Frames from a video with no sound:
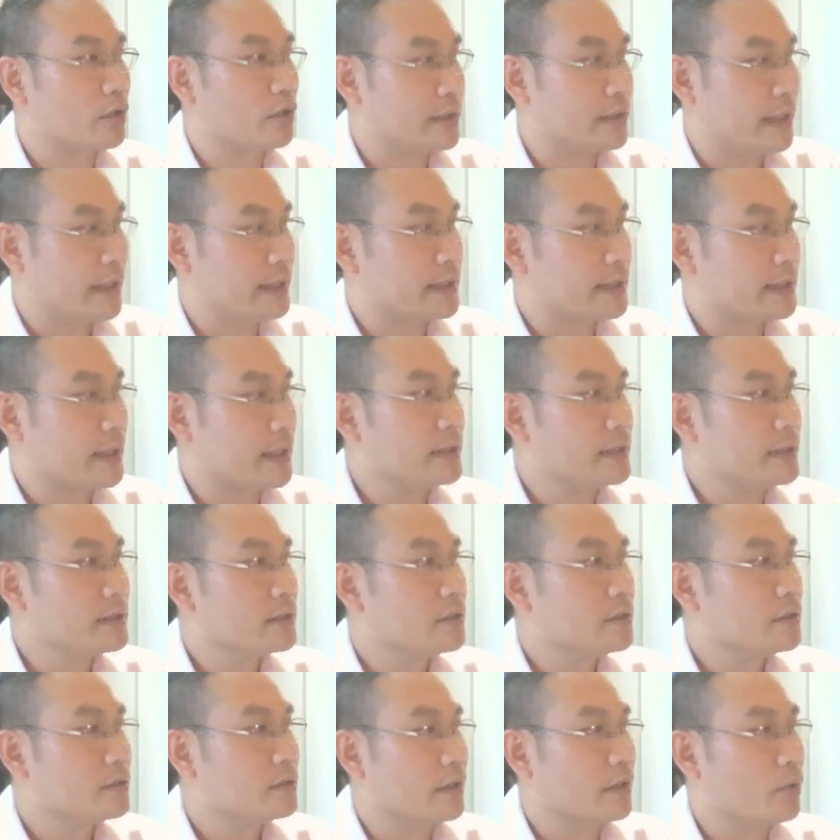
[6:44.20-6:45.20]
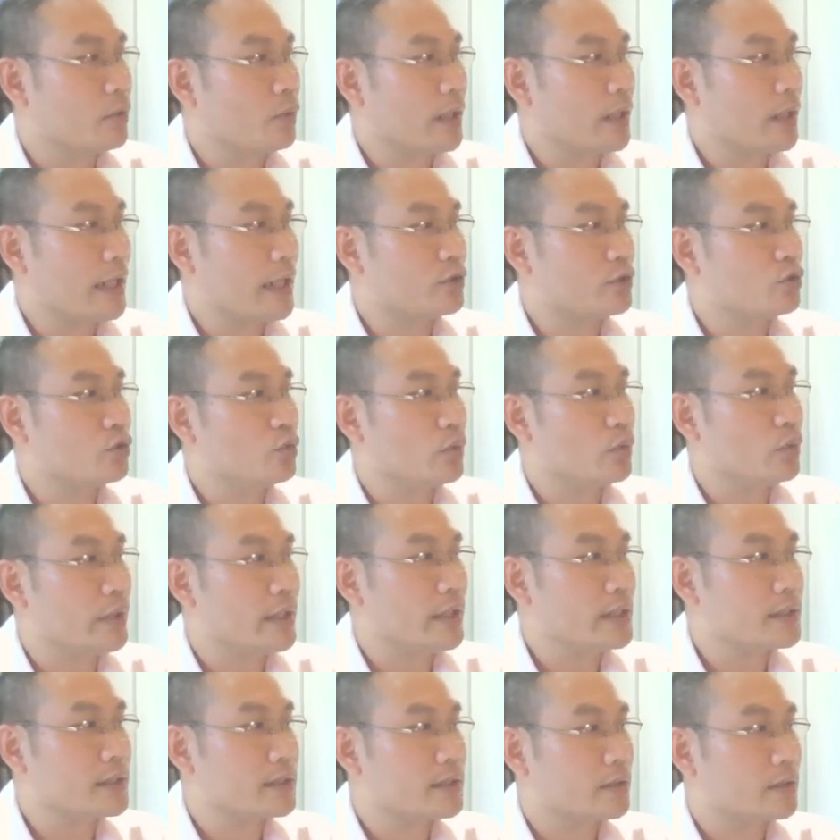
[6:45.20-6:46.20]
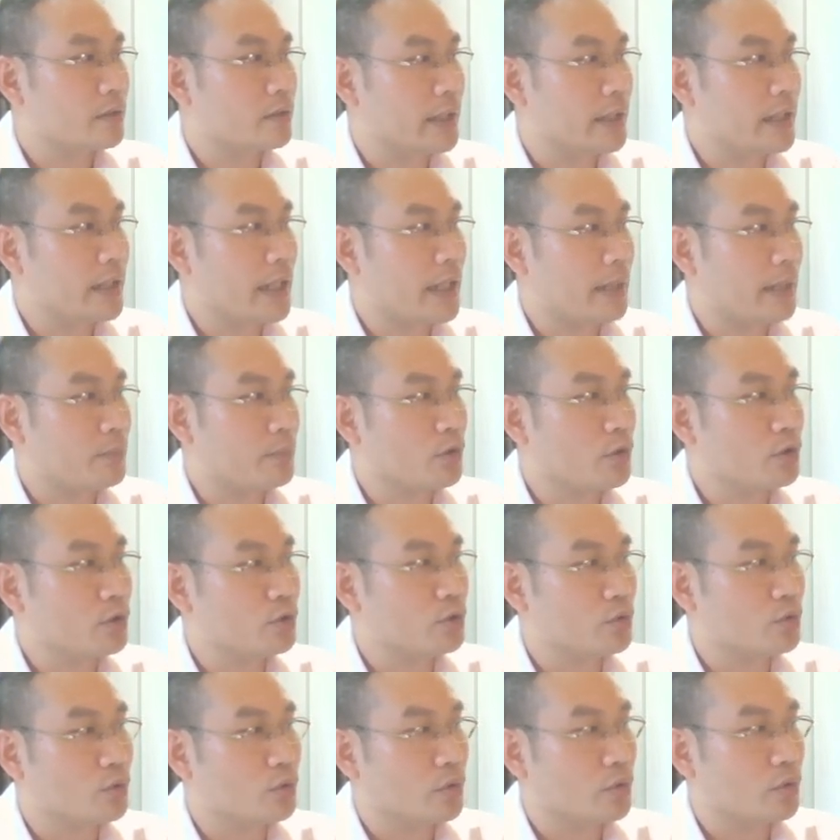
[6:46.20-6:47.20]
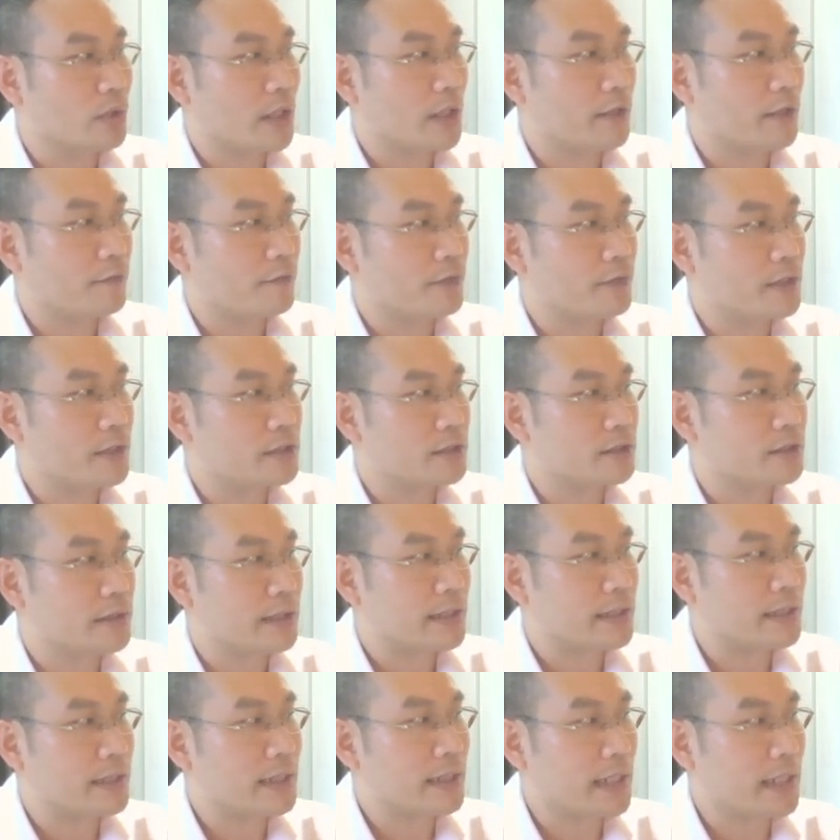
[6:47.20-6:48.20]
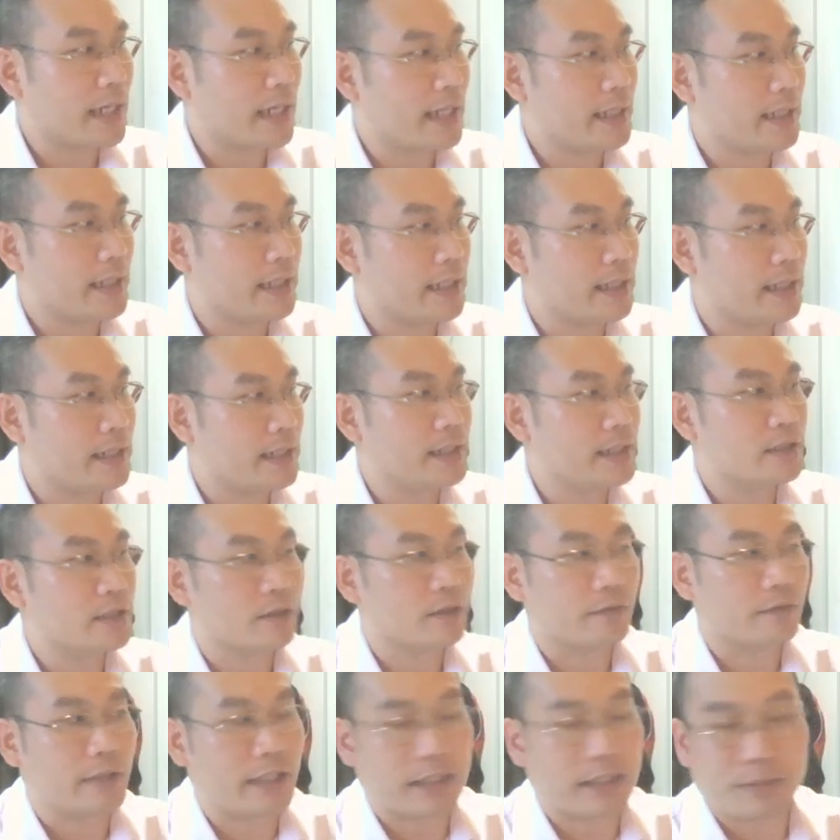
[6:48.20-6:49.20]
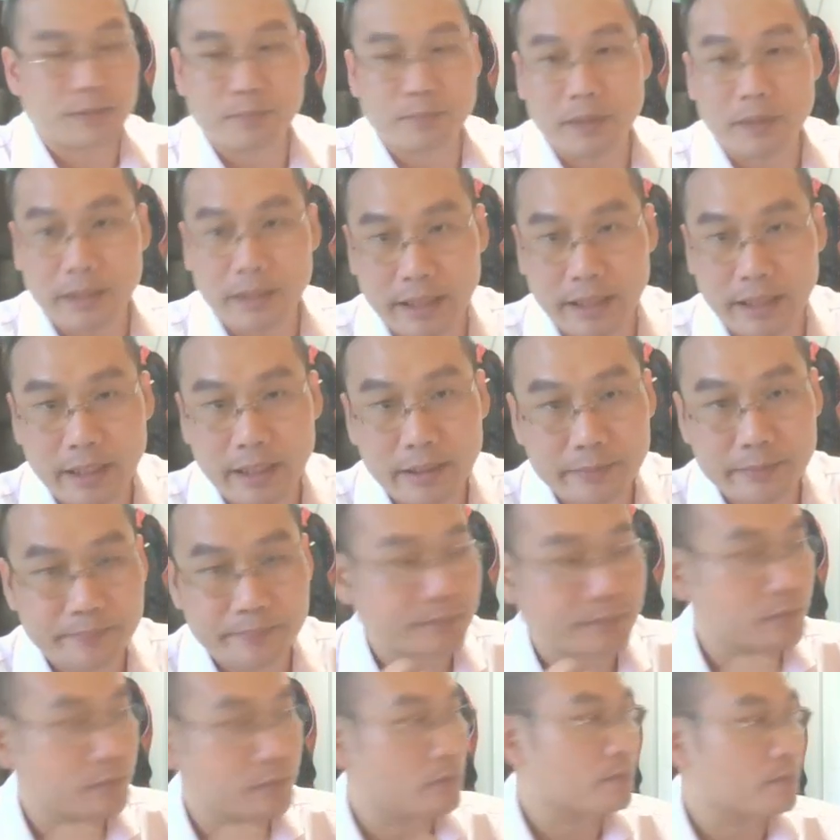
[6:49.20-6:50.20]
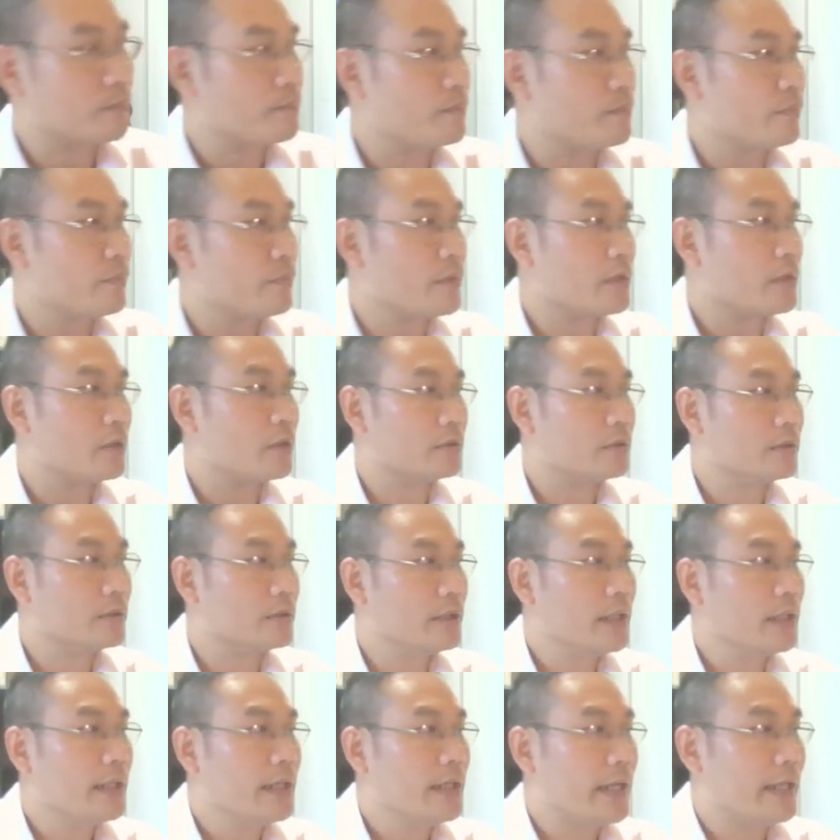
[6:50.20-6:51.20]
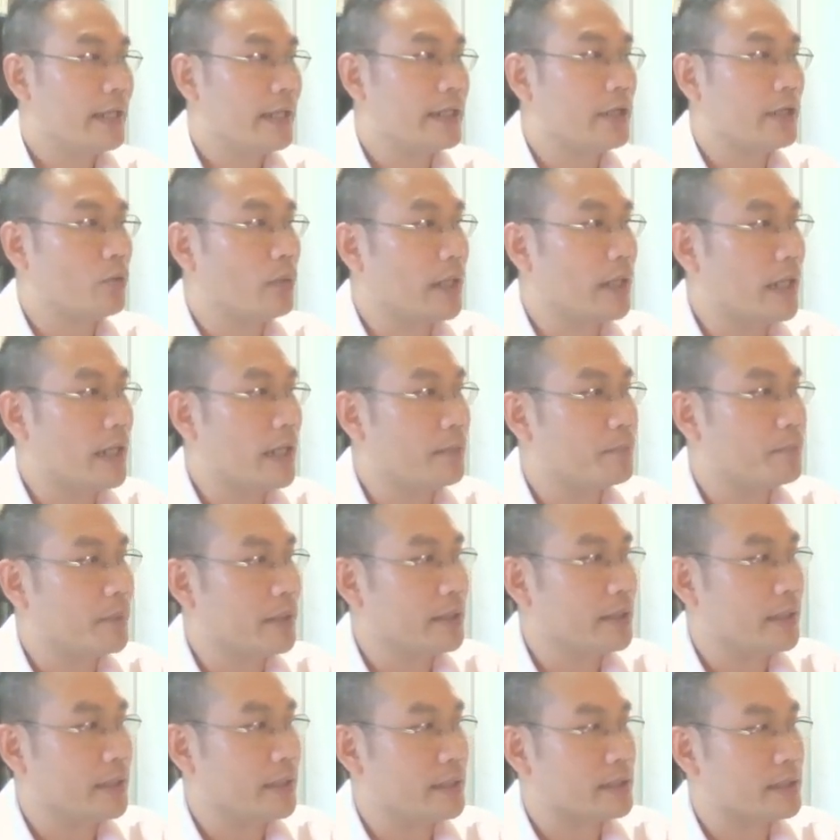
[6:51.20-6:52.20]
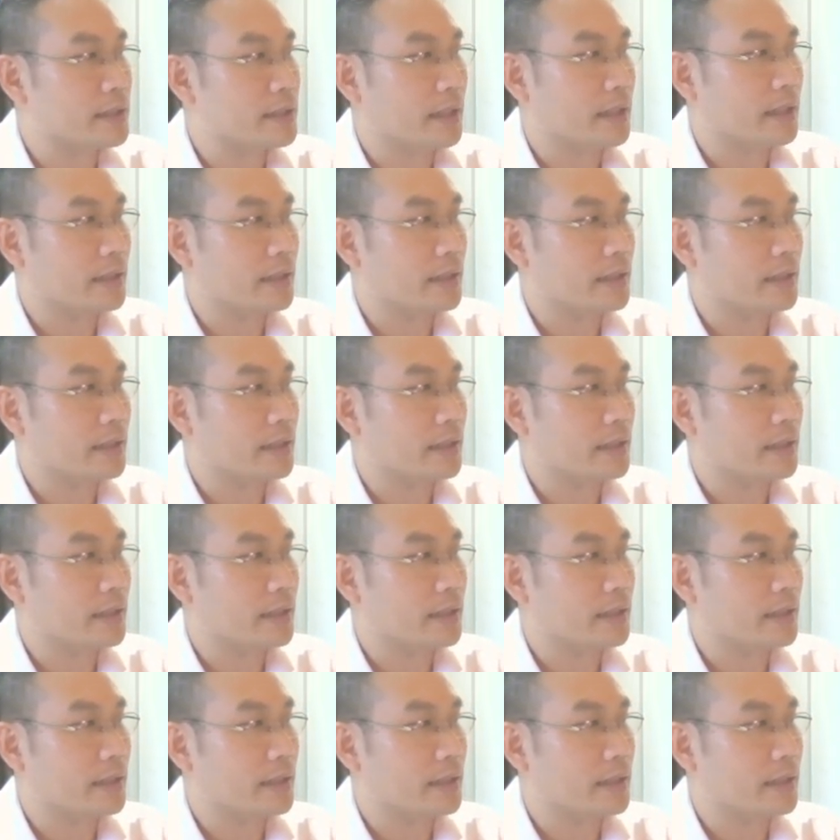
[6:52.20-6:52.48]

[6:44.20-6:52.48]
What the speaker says: it data, right? What I do is, okay, I'm going to first declare a list of eggs per day. And then what happened is